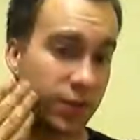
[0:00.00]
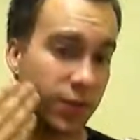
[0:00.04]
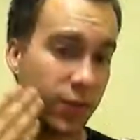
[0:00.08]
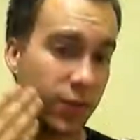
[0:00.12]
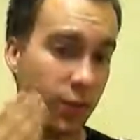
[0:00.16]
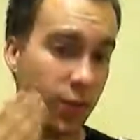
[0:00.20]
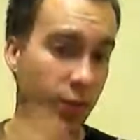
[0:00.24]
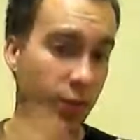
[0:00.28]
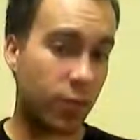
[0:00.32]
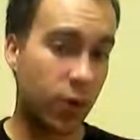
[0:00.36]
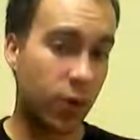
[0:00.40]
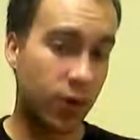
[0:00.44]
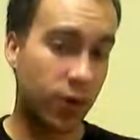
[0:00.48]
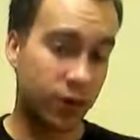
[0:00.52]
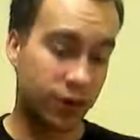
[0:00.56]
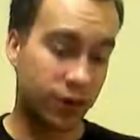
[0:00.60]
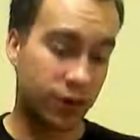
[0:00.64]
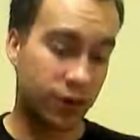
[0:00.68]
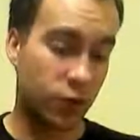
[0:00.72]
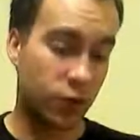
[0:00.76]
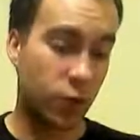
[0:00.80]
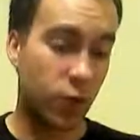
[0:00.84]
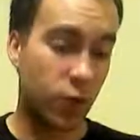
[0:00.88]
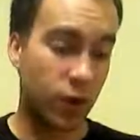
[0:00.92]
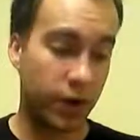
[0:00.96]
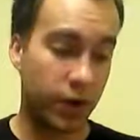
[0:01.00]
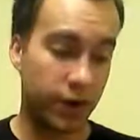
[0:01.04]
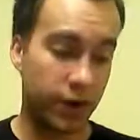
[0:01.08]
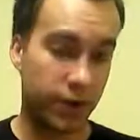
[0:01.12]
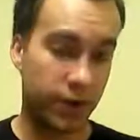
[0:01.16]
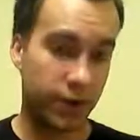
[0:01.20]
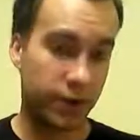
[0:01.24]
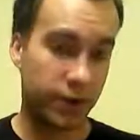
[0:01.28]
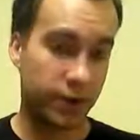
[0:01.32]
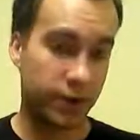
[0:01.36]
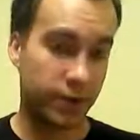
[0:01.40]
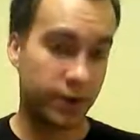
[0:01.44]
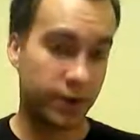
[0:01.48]
for a box of 20.
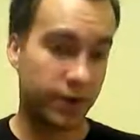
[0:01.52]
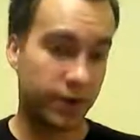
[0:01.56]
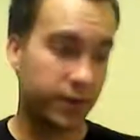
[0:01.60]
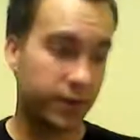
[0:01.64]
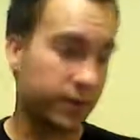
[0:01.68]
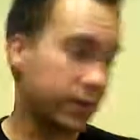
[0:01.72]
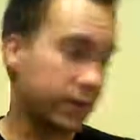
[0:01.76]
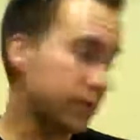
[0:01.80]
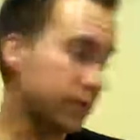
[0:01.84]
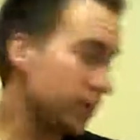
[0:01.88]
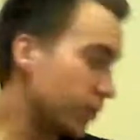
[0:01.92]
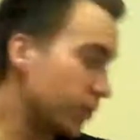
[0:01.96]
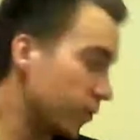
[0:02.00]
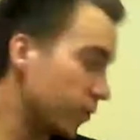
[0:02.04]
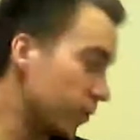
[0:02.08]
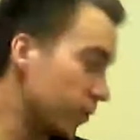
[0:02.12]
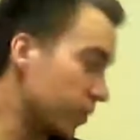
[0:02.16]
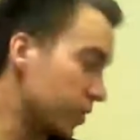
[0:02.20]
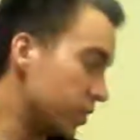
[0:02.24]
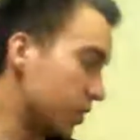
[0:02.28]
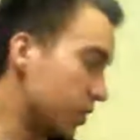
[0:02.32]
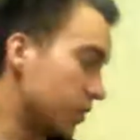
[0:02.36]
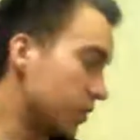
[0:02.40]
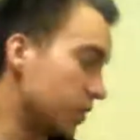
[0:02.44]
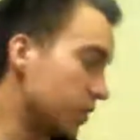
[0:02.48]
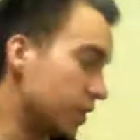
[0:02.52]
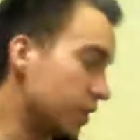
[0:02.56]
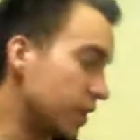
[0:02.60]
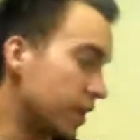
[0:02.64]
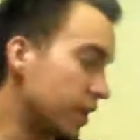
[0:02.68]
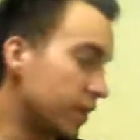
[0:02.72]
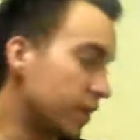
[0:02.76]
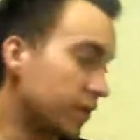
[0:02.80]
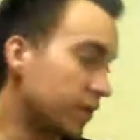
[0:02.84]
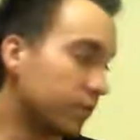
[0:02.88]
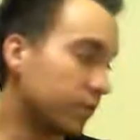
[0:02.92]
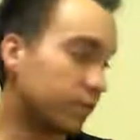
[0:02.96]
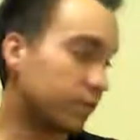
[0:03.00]
When you can
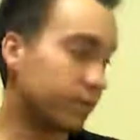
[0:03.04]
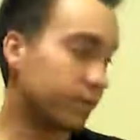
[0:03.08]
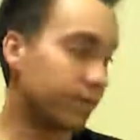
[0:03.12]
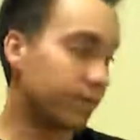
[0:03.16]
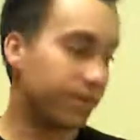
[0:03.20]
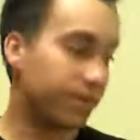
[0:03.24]
get